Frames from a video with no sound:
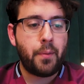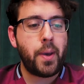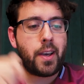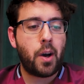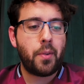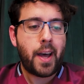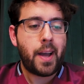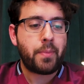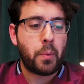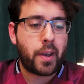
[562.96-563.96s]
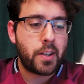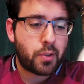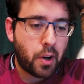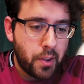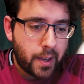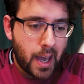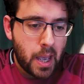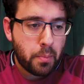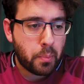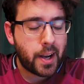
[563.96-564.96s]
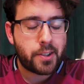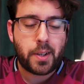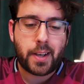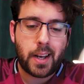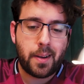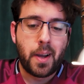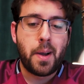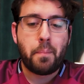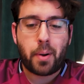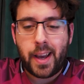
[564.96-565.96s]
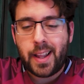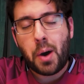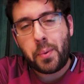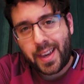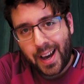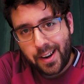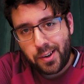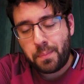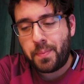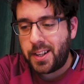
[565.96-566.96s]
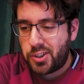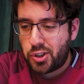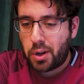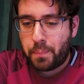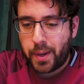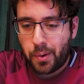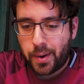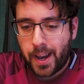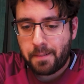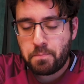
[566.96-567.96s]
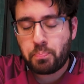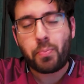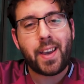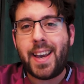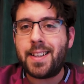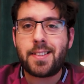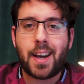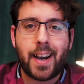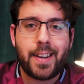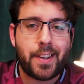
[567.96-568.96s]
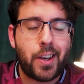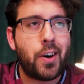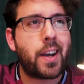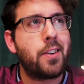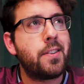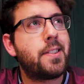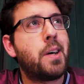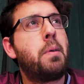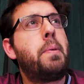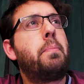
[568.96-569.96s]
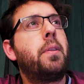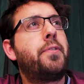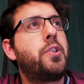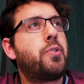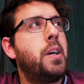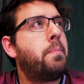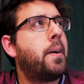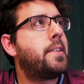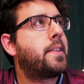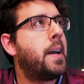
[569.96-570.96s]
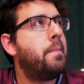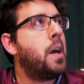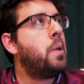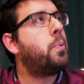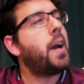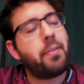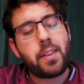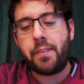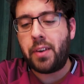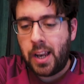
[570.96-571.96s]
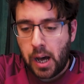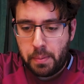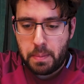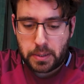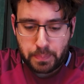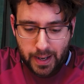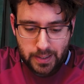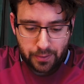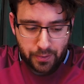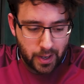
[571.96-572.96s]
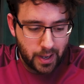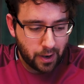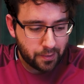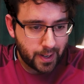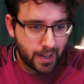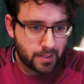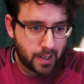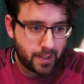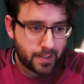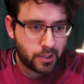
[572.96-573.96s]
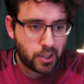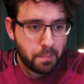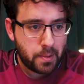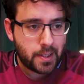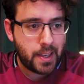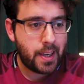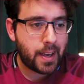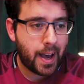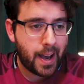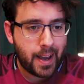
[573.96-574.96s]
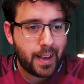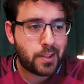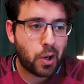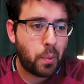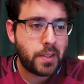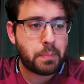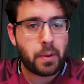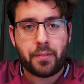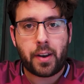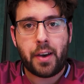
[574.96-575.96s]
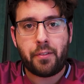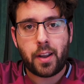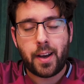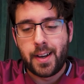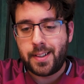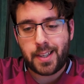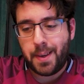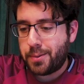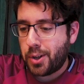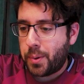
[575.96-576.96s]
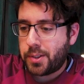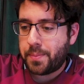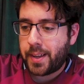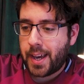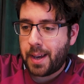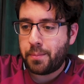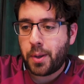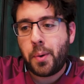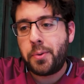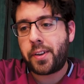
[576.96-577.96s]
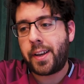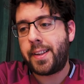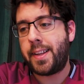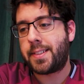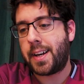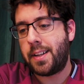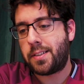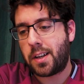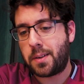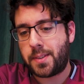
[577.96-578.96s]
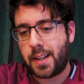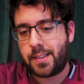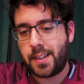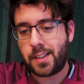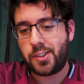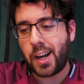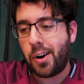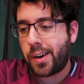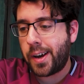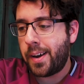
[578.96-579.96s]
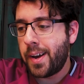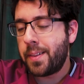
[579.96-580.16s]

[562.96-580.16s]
if we go there and we control the game and we actually kind of play how we can do, it should be okay. it isn't ideal. I can understand why people are frustrated by this game. We have to have a little bit of perspective on nights like this. The Champions League is always a bit of a leveller. Teams always up their game, usually in these kind of circumstances. And Schalke,